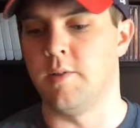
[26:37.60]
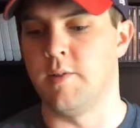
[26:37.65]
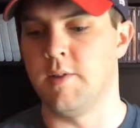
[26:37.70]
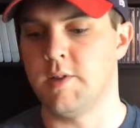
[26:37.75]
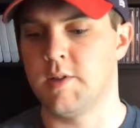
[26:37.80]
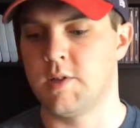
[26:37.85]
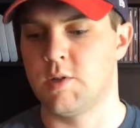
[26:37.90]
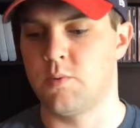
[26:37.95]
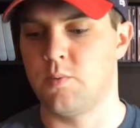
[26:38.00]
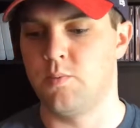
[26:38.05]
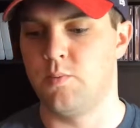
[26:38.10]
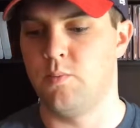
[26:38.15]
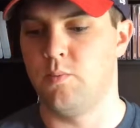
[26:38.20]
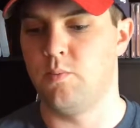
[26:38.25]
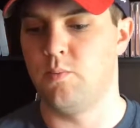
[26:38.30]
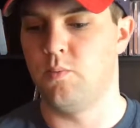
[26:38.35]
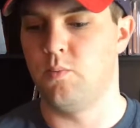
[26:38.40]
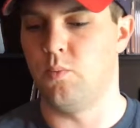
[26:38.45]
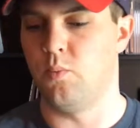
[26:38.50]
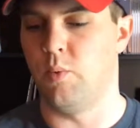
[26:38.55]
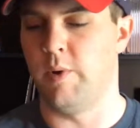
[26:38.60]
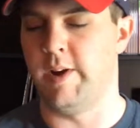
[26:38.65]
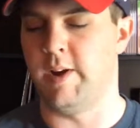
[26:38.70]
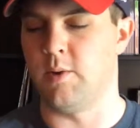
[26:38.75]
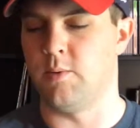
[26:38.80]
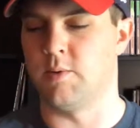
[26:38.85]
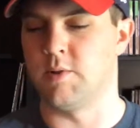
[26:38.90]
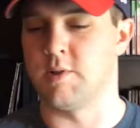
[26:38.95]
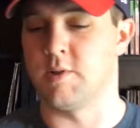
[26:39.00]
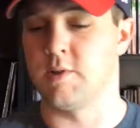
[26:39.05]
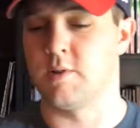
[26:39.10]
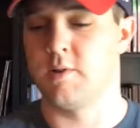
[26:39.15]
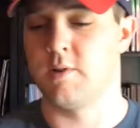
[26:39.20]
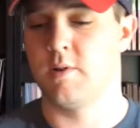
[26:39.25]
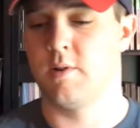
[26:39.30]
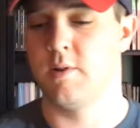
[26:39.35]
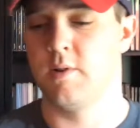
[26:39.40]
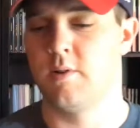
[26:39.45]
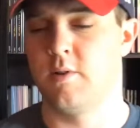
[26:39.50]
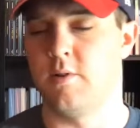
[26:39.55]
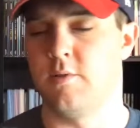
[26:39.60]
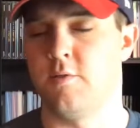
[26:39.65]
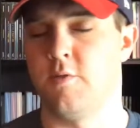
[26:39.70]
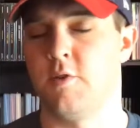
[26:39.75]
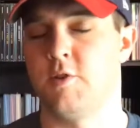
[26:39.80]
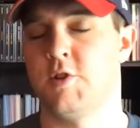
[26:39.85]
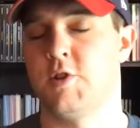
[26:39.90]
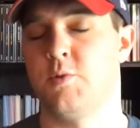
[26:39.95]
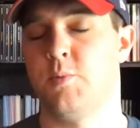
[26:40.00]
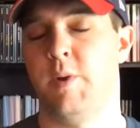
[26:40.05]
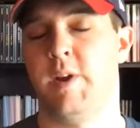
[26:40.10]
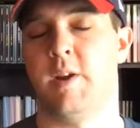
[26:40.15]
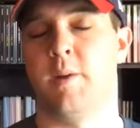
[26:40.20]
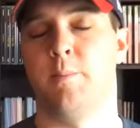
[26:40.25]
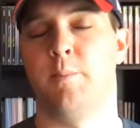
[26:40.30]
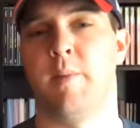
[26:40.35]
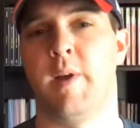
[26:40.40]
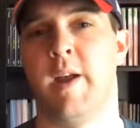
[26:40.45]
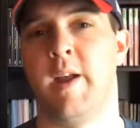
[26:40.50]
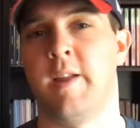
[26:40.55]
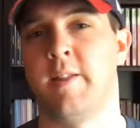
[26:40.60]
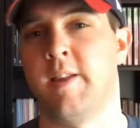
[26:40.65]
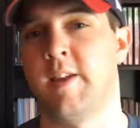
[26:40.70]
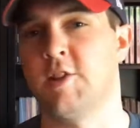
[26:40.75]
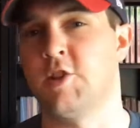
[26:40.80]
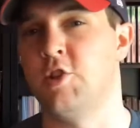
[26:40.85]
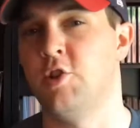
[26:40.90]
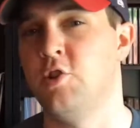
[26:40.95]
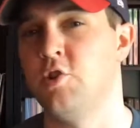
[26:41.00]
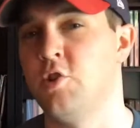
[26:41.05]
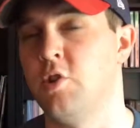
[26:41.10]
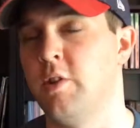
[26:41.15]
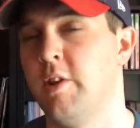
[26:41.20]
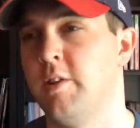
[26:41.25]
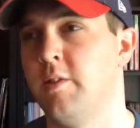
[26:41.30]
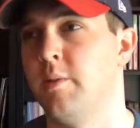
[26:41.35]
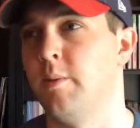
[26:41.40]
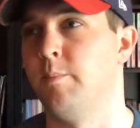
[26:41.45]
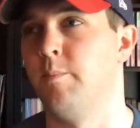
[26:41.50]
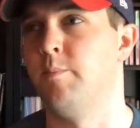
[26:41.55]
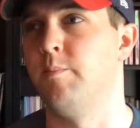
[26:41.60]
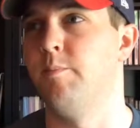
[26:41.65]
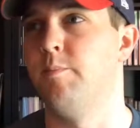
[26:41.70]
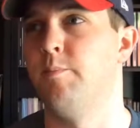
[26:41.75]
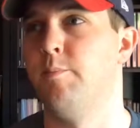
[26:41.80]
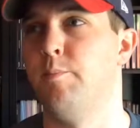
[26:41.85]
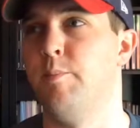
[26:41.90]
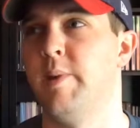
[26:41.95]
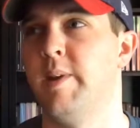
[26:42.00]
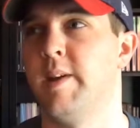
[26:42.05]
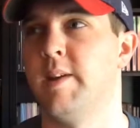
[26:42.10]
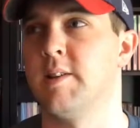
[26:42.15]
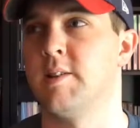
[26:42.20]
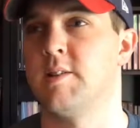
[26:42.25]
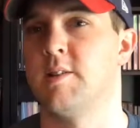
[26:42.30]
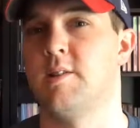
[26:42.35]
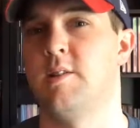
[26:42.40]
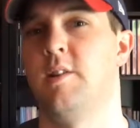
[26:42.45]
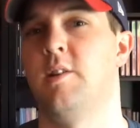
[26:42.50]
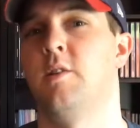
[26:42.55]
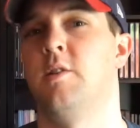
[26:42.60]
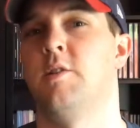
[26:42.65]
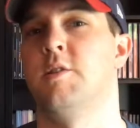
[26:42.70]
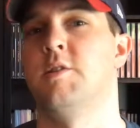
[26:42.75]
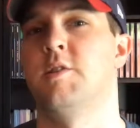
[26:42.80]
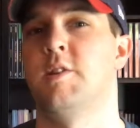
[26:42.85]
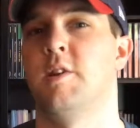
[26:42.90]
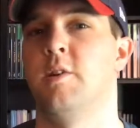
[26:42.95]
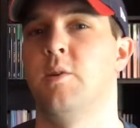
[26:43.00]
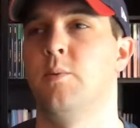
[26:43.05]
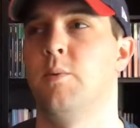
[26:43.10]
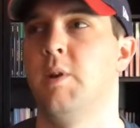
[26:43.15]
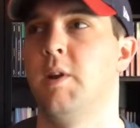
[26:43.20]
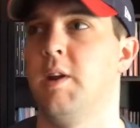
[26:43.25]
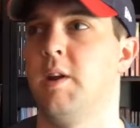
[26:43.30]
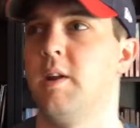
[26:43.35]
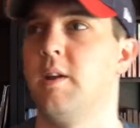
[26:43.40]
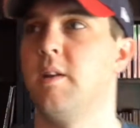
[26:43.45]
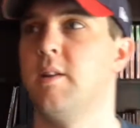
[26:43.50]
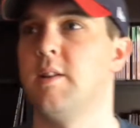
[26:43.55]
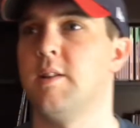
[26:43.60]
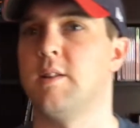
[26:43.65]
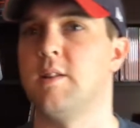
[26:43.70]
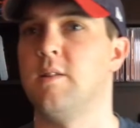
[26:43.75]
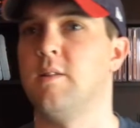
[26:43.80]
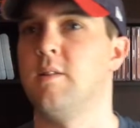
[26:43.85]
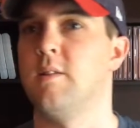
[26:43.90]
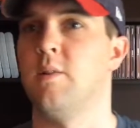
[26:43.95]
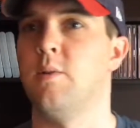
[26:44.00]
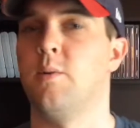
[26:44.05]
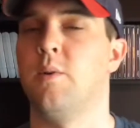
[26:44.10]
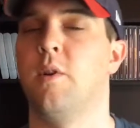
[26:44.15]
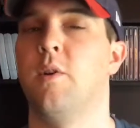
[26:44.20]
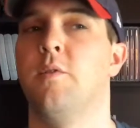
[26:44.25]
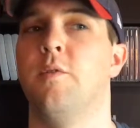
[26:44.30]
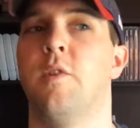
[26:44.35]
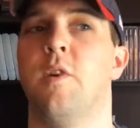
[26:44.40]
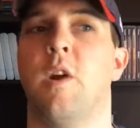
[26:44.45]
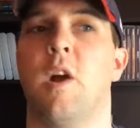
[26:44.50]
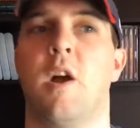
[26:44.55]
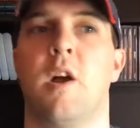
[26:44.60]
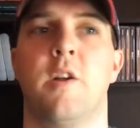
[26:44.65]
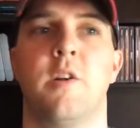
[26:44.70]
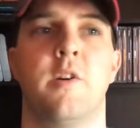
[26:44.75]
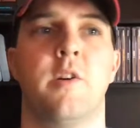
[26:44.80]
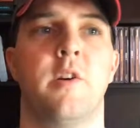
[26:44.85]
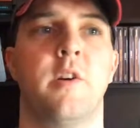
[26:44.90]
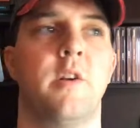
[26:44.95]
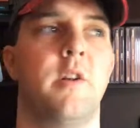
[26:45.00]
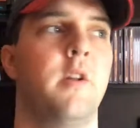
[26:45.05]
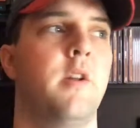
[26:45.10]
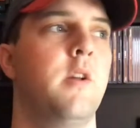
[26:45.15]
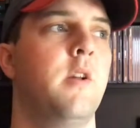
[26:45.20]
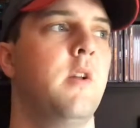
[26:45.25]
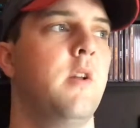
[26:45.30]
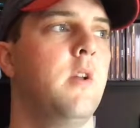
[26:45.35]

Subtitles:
This week was the first week of May, and that's usually the biggest yard sale week. There were over 100